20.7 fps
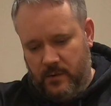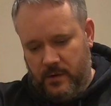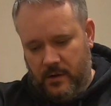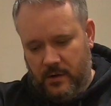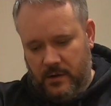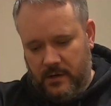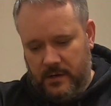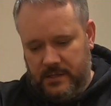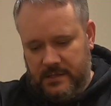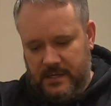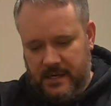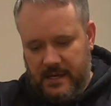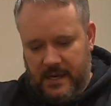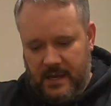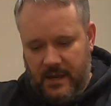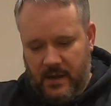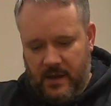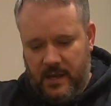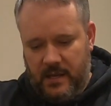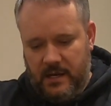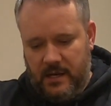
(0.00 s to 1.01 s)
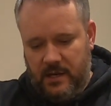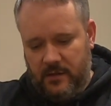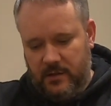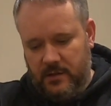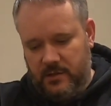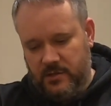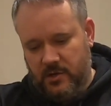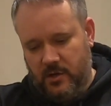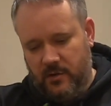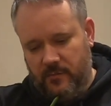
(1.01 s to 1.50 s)
We're not going to take out any of
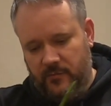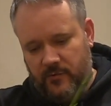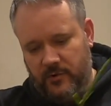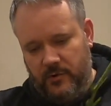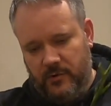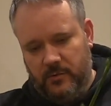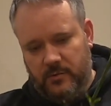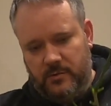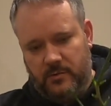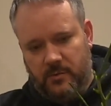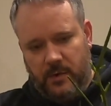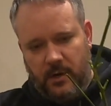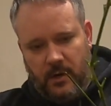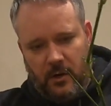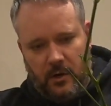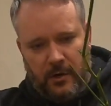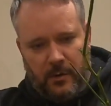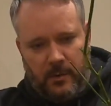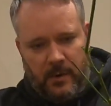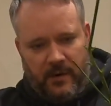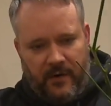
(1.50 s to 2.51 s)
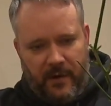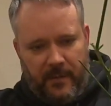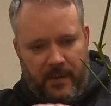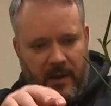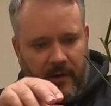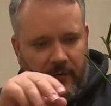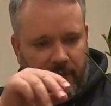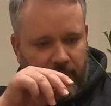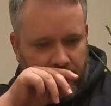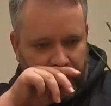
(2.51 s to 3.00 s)
the top roots. We're not going to worry
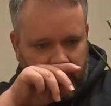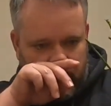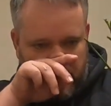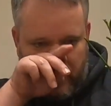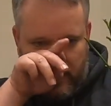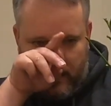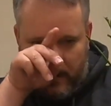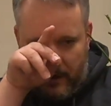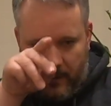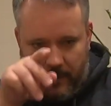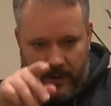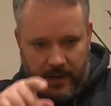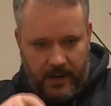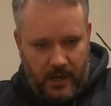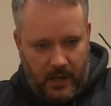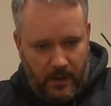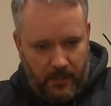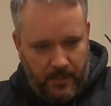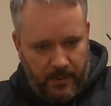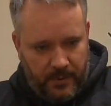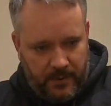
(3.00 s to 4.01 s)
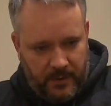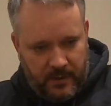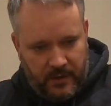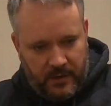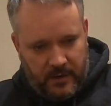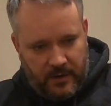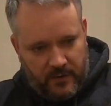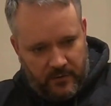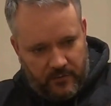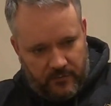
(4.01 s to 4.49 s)
about roots that are going up,
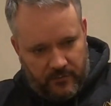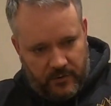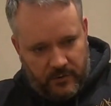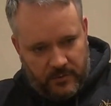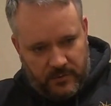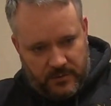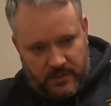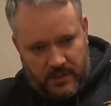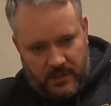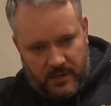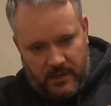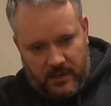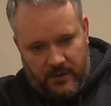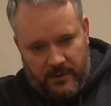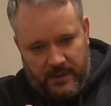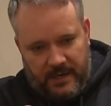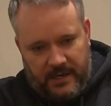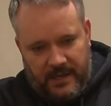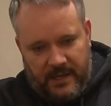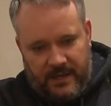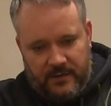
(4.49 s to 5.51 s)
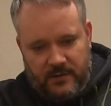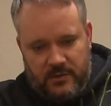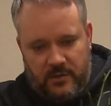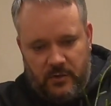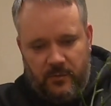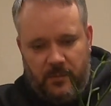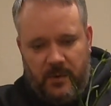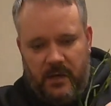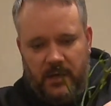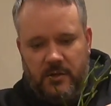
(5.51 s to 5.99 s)
roots that are going down
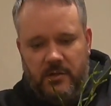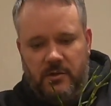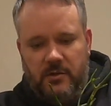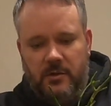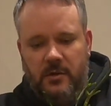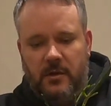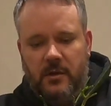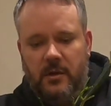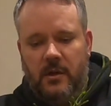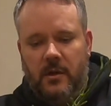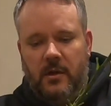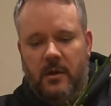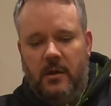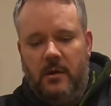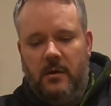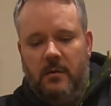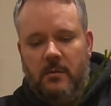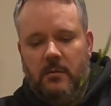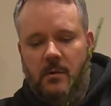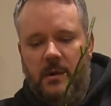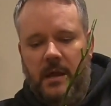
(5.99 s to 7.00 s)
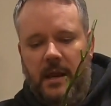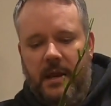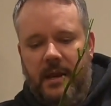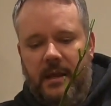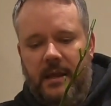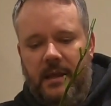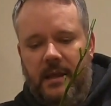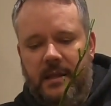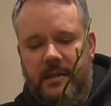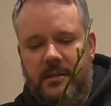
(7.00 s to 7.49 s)
too much. We'll get
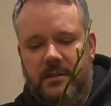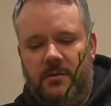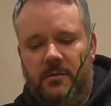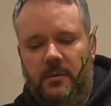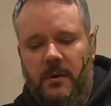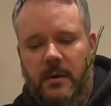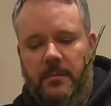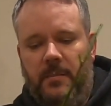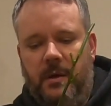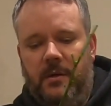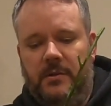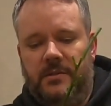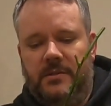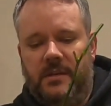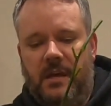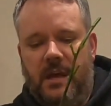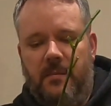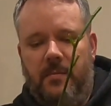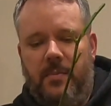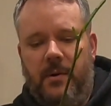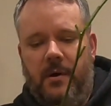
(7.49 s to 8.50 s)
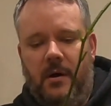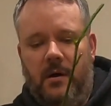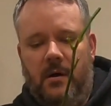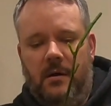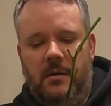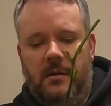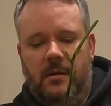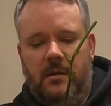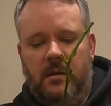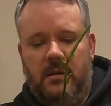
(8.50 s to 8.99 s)
it into a bonsai
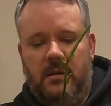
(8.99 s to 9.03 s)
pot